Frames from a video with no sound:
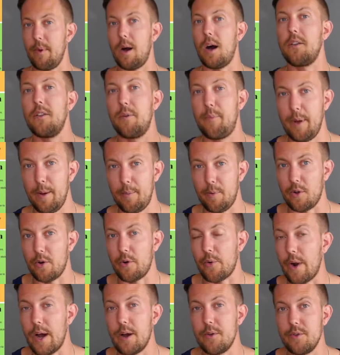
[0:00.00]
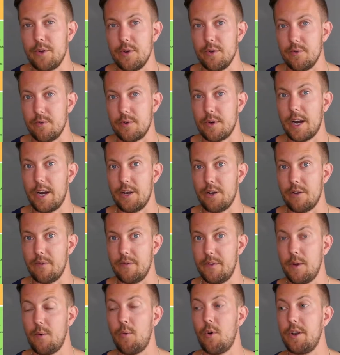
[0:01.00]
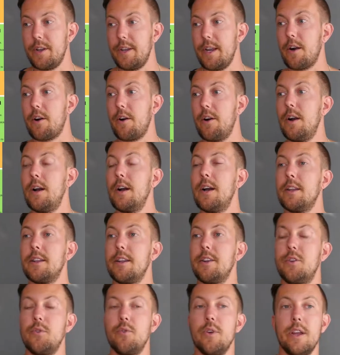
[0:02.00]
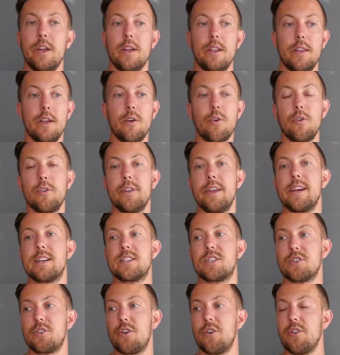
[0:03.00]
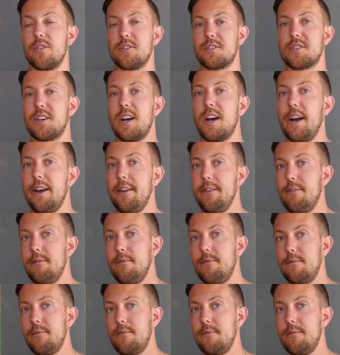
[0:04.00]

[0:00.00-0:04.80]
other people around you kind of they want they are they're doing they're on the external side